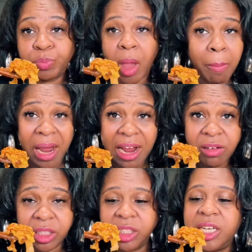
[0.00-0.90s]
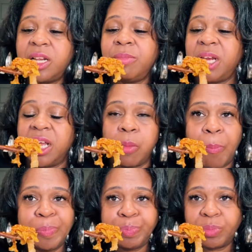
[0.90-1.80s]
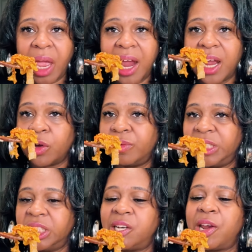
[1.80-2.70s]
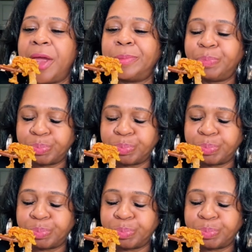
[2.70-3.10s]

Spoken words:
but I don't understand lemonade. I gotta go over there and check it out.